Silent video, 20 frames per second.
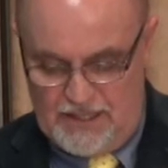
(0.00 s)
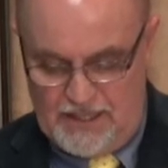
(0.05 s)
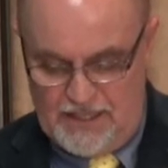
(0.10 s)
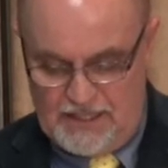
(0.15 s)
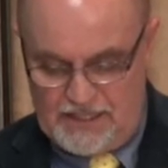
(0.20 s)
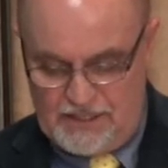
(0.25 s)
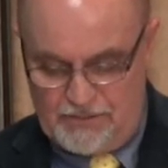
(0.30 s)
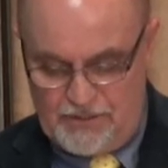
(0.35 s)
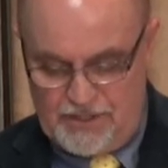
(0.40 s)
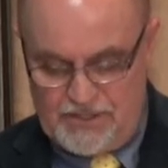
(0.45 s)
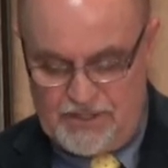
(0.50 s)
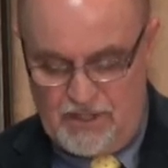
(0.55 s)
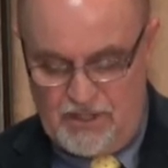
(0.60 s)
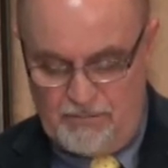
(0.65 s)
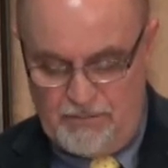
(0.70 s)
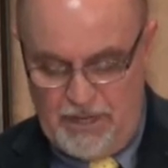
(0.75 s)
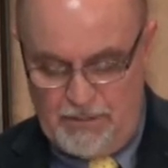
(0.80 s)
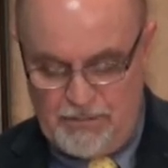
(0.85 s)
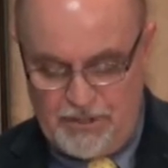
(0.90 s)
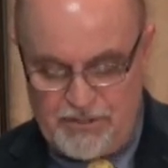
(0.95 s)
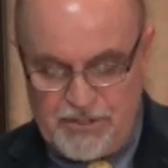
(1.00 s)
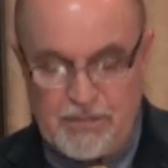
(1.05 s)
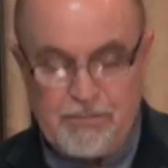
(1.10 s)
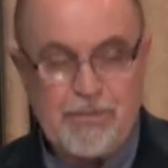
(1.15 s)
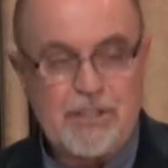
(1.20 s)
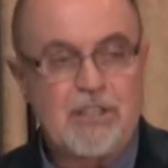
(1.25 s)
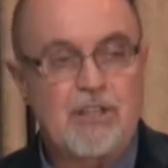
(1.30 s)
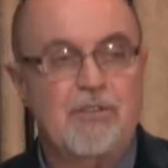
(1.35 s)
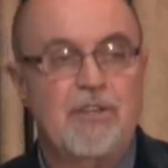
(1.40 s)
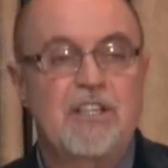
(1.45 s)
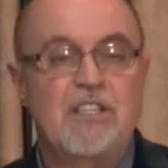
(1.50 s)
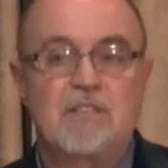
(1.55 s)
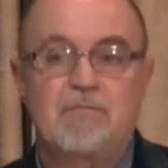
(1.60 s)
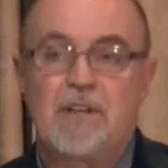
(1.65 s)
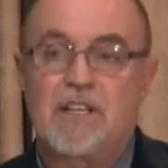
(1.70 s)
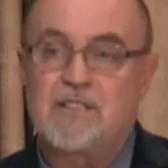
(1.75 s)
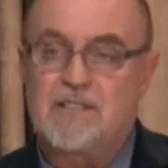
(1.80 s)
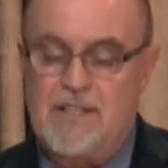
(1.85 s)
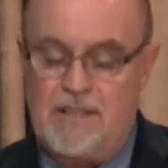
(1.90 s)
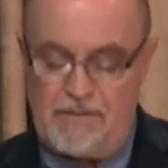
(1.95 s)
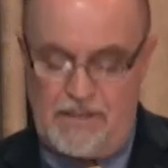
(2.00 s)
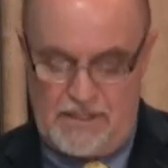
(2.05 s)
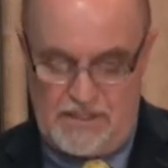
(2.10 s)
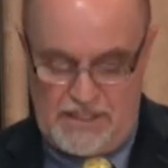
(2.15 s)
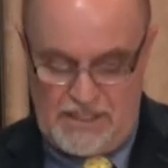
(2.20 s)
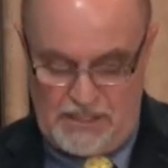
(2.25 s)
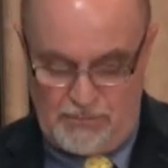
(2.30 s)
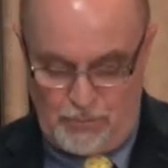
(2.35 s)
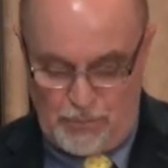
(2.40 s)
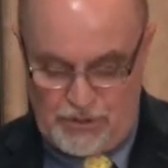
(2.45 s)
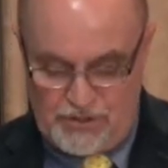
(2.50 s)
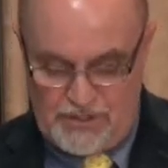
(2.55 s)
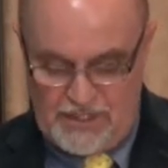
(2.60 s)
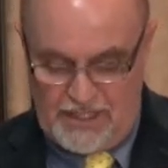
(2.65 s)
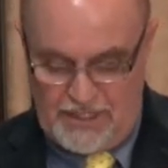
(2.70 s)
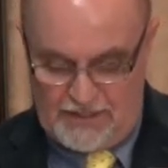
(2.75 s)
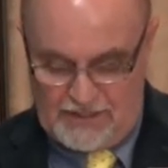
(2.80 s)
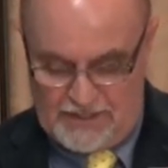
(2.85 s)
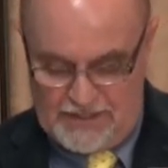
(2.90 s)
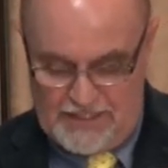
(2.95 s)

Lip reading: As a result, membership increased by 17%.